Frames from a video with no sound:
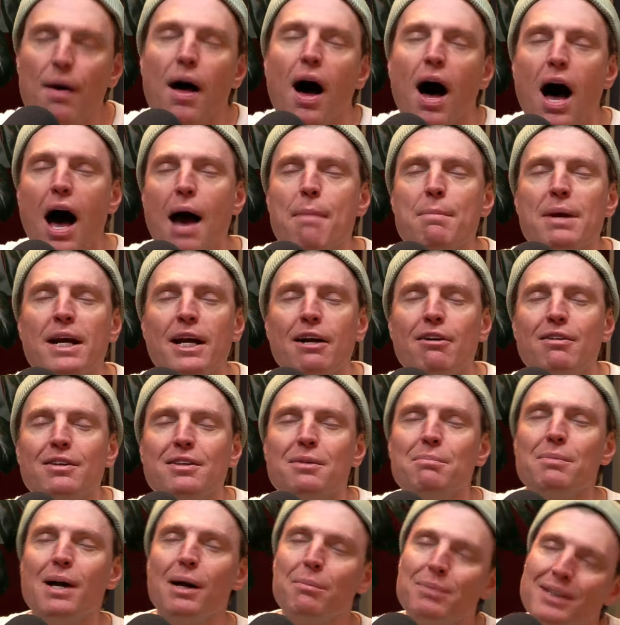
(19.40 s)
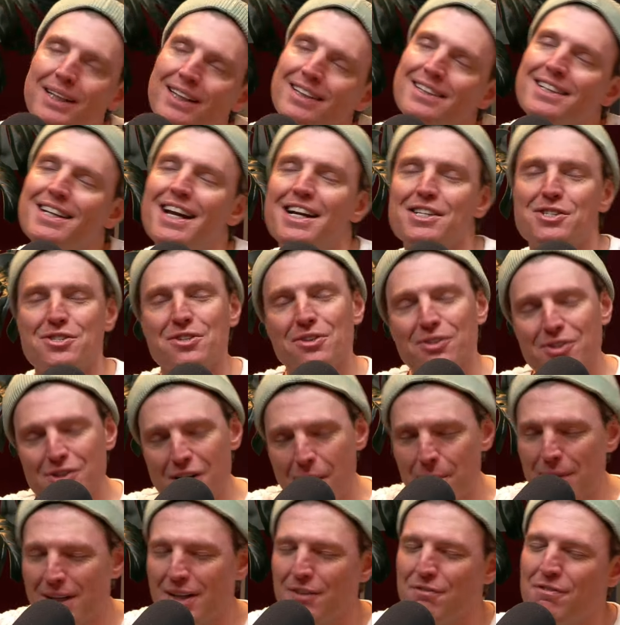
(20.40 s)
I'm here at the Melbourne International
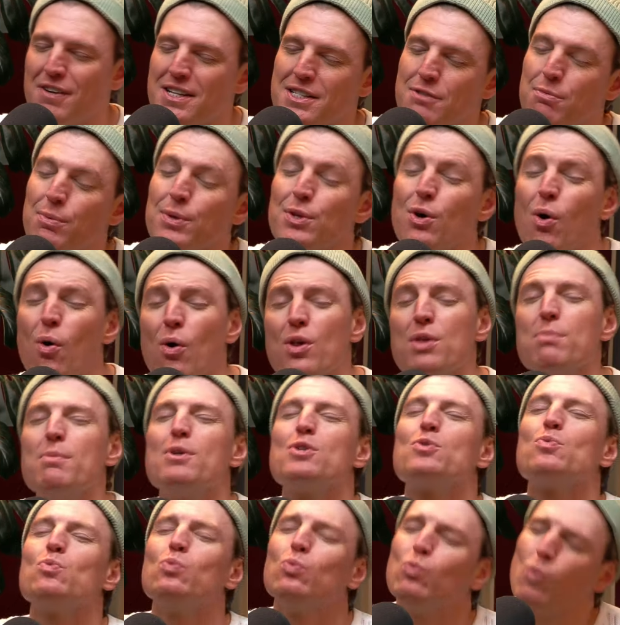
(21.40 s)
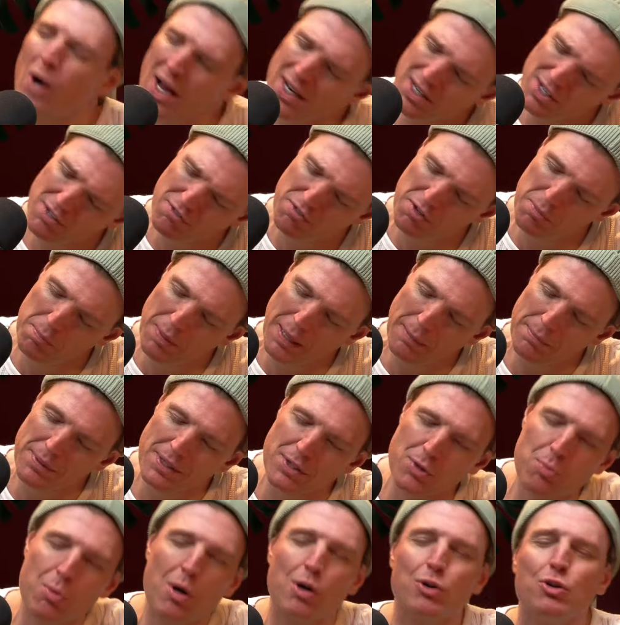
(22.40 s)
Comedy Festival with all the most wonderful people in
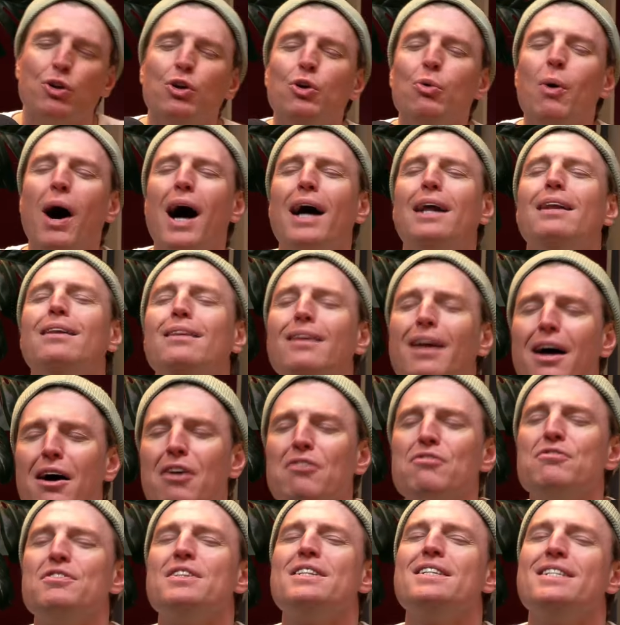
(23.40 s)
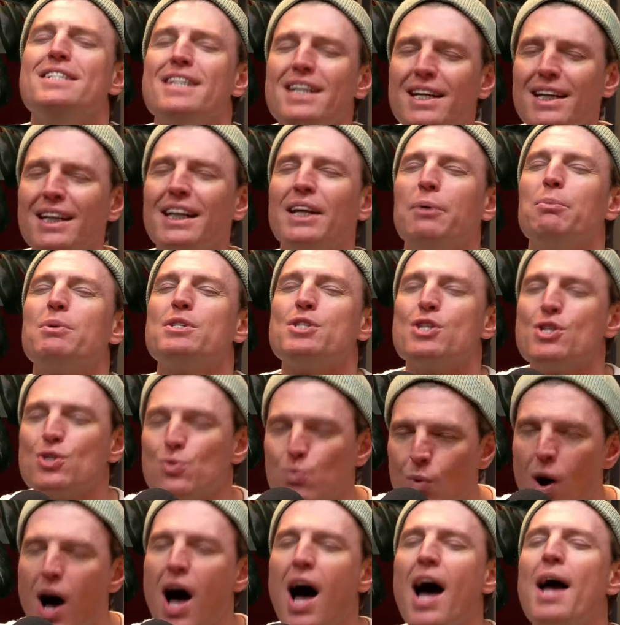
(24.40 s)
the world who I love dearly, which is
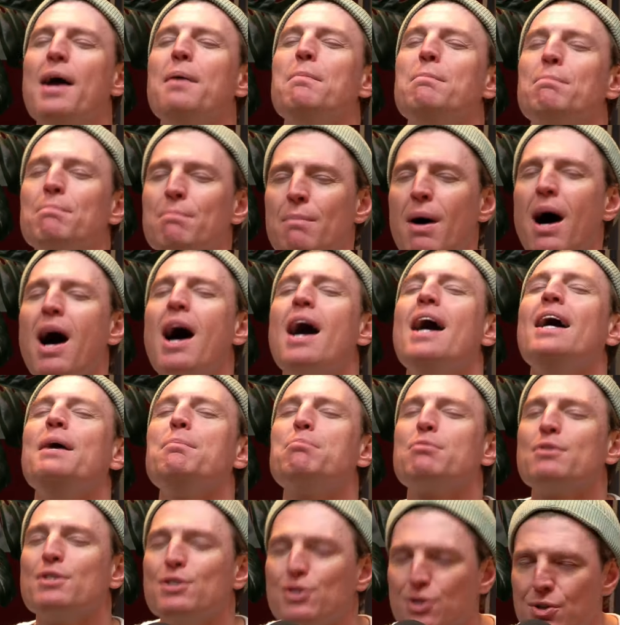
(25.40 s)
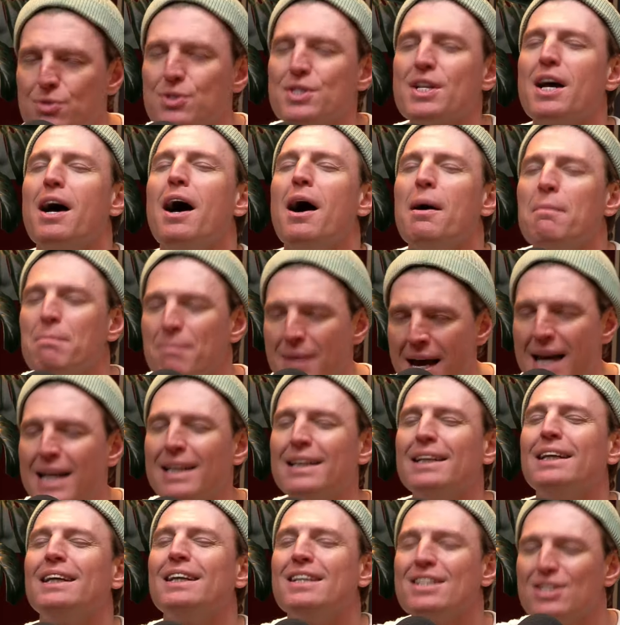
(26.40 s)
why my producer
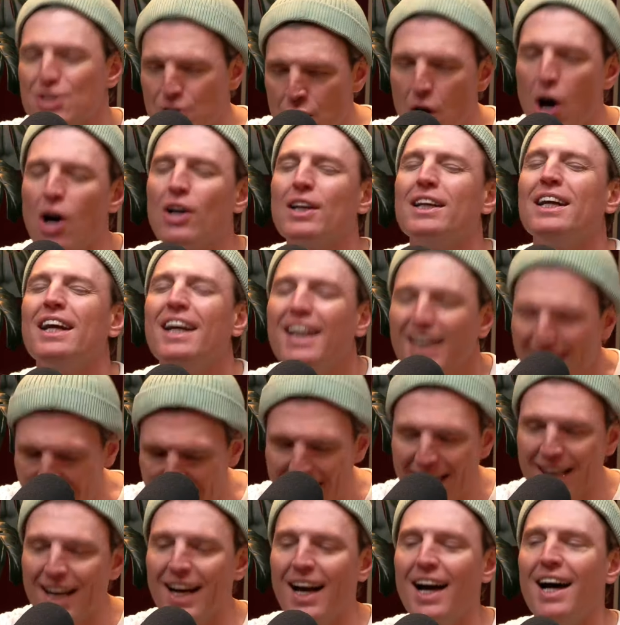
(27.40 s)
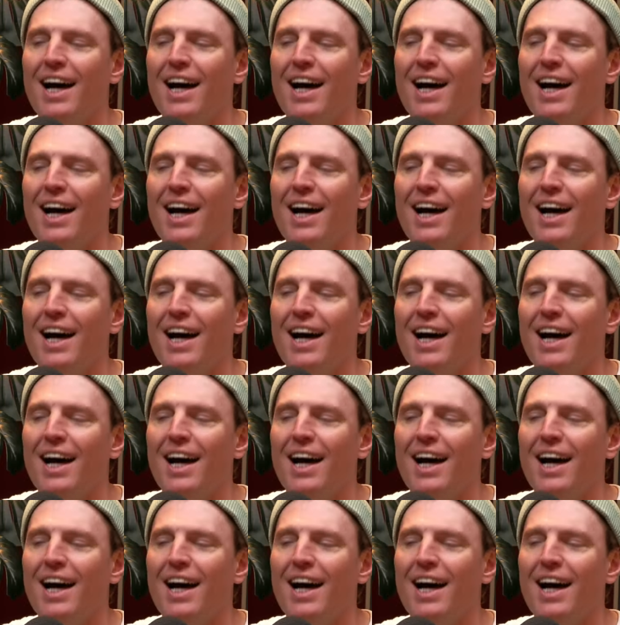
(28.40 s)
Amanda is not here.